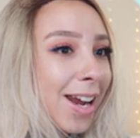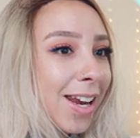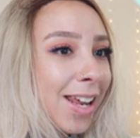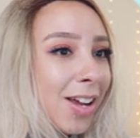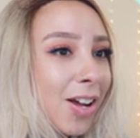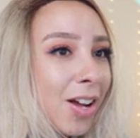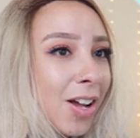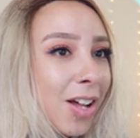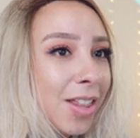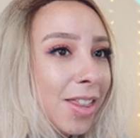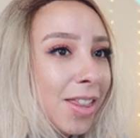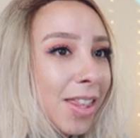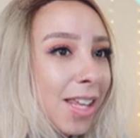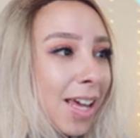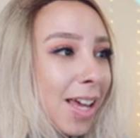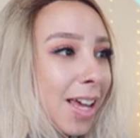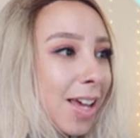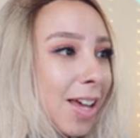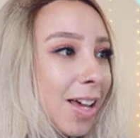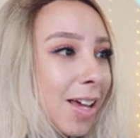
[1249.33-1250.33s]
writing on
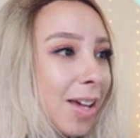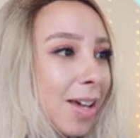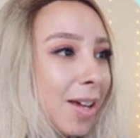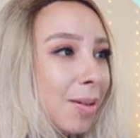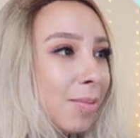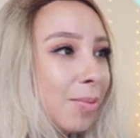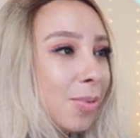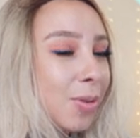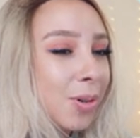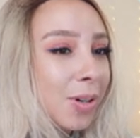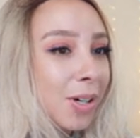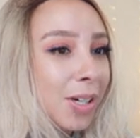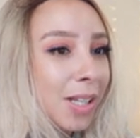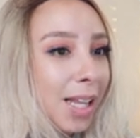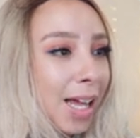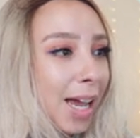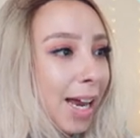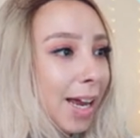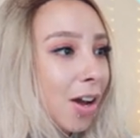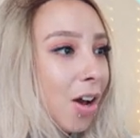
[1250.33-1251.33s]
them or
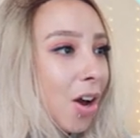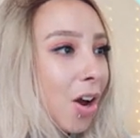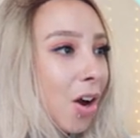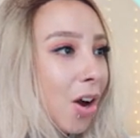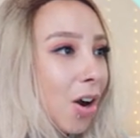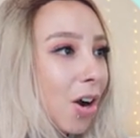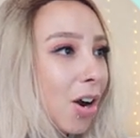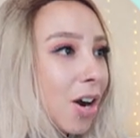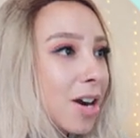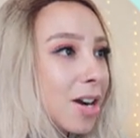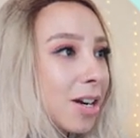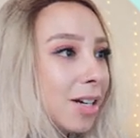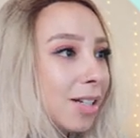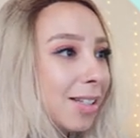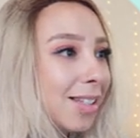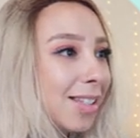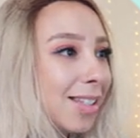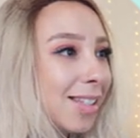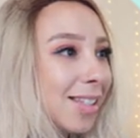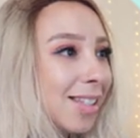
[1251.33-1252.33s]
like
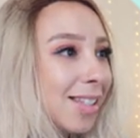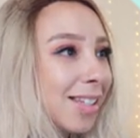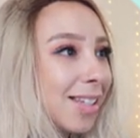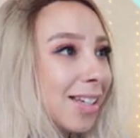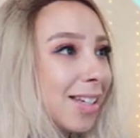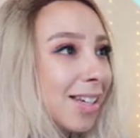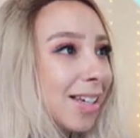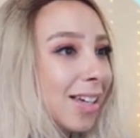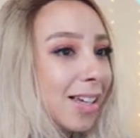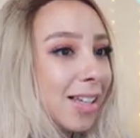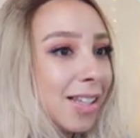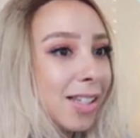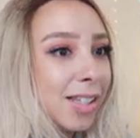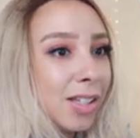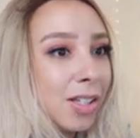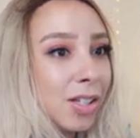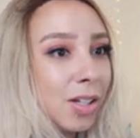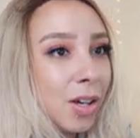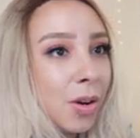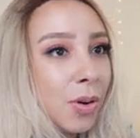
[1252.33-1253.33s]
hearts.
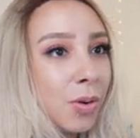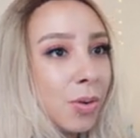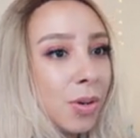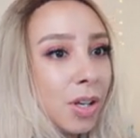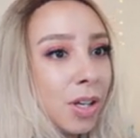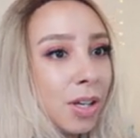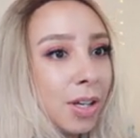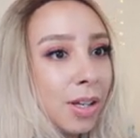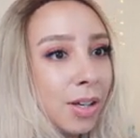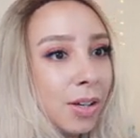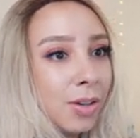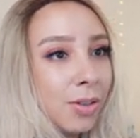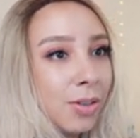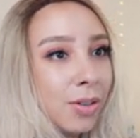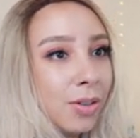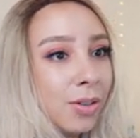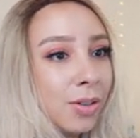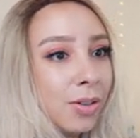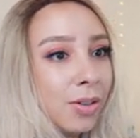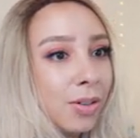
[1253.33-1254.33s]
So
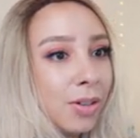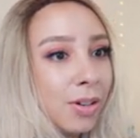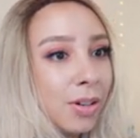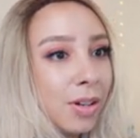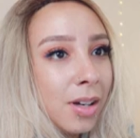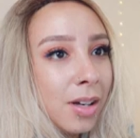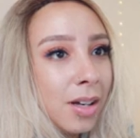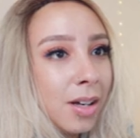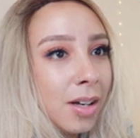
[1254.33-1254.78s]
cute.